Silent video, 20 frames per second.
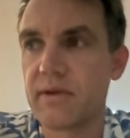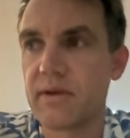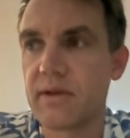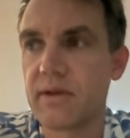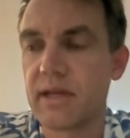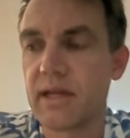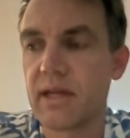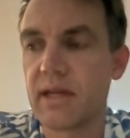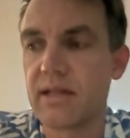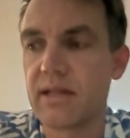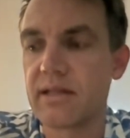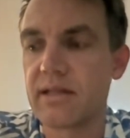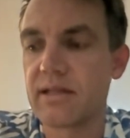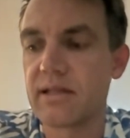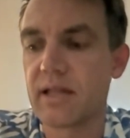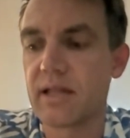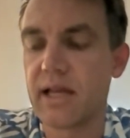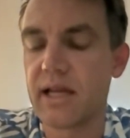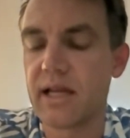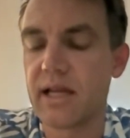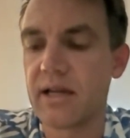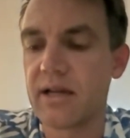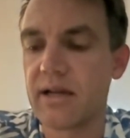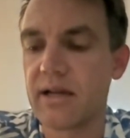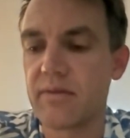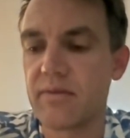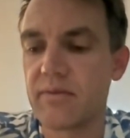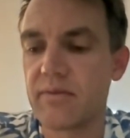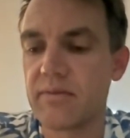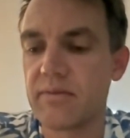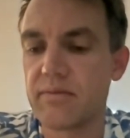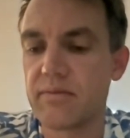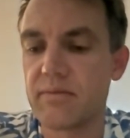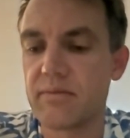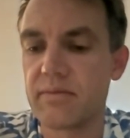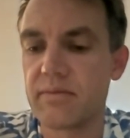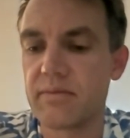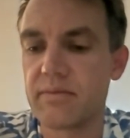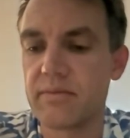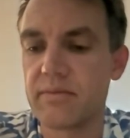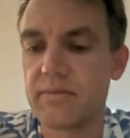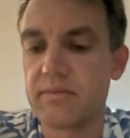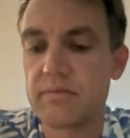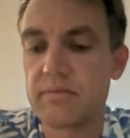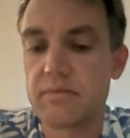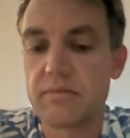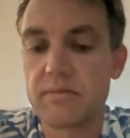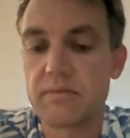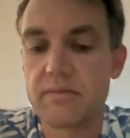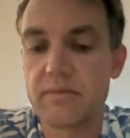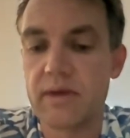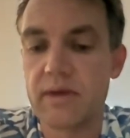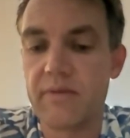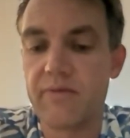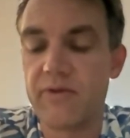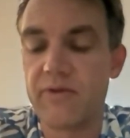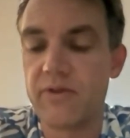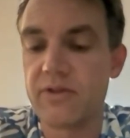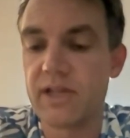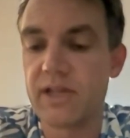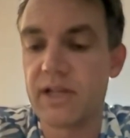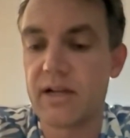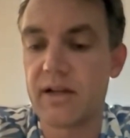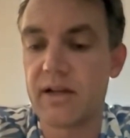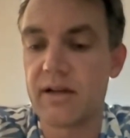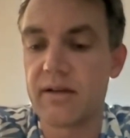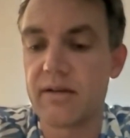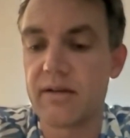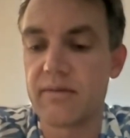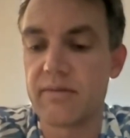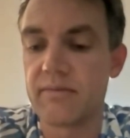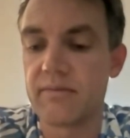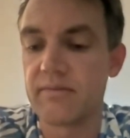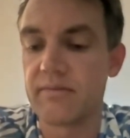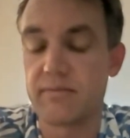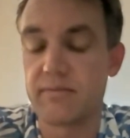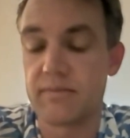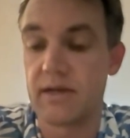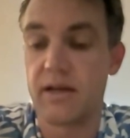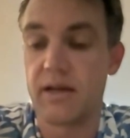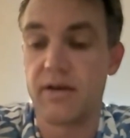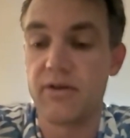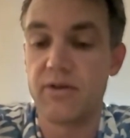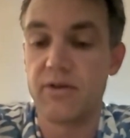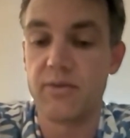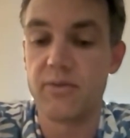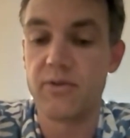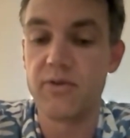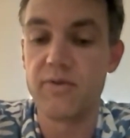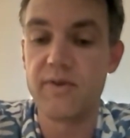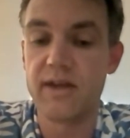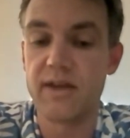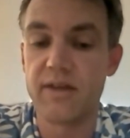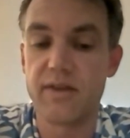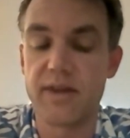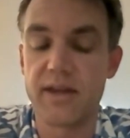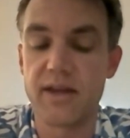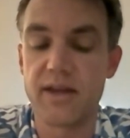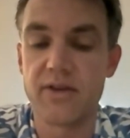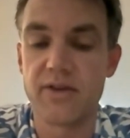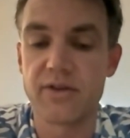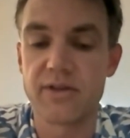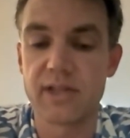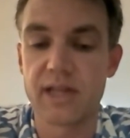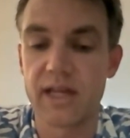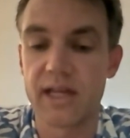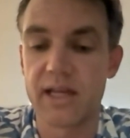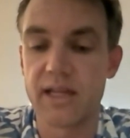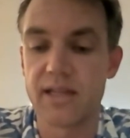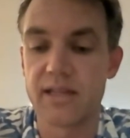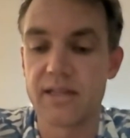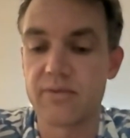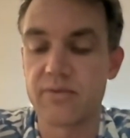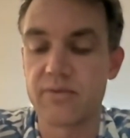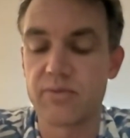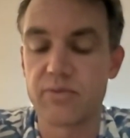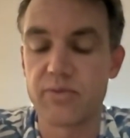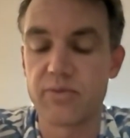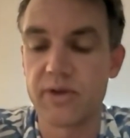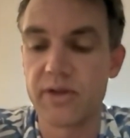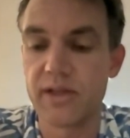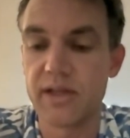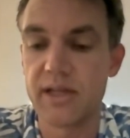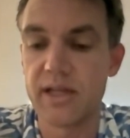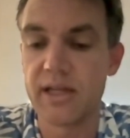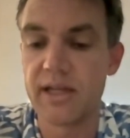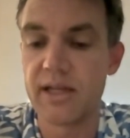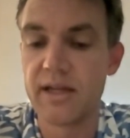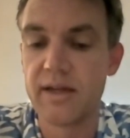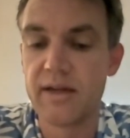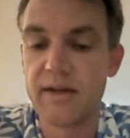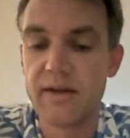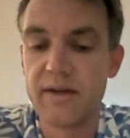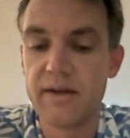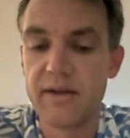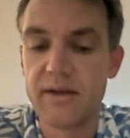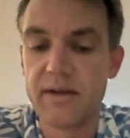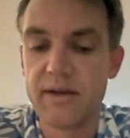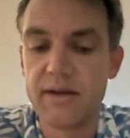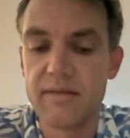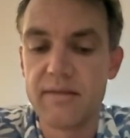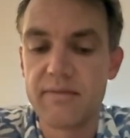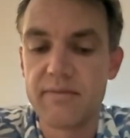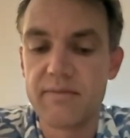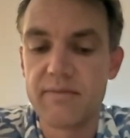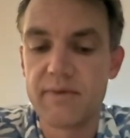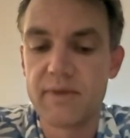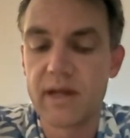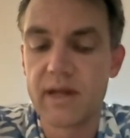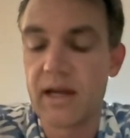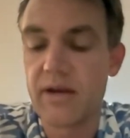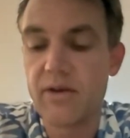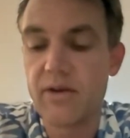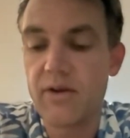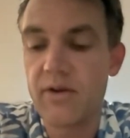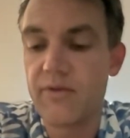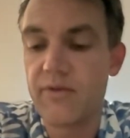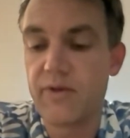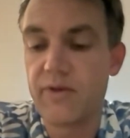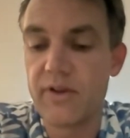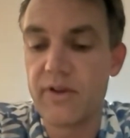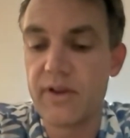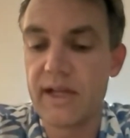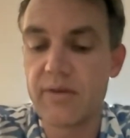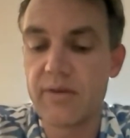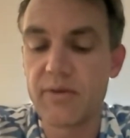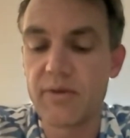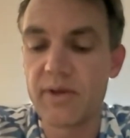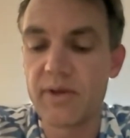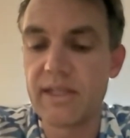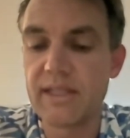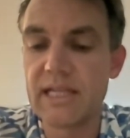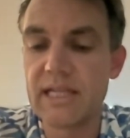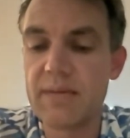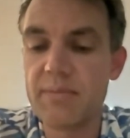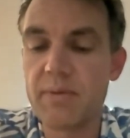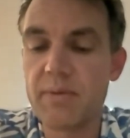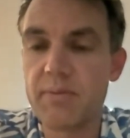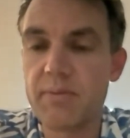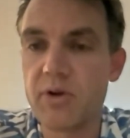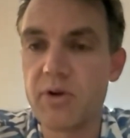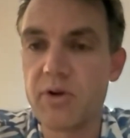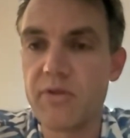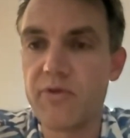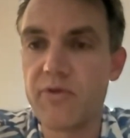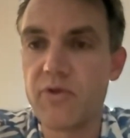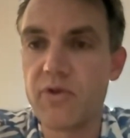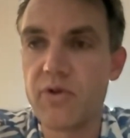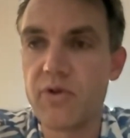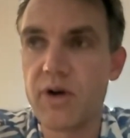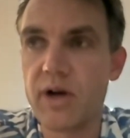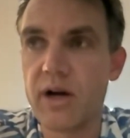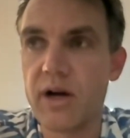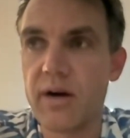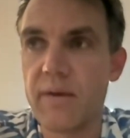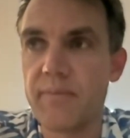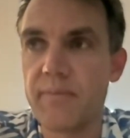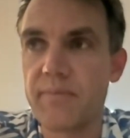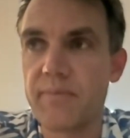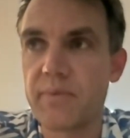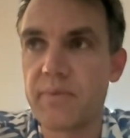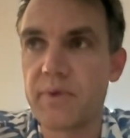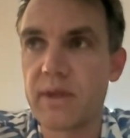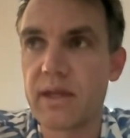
It's like a it feels like a I don't know, movie in theaters. Like it's really I don't know, it felt like really deep and beautiful.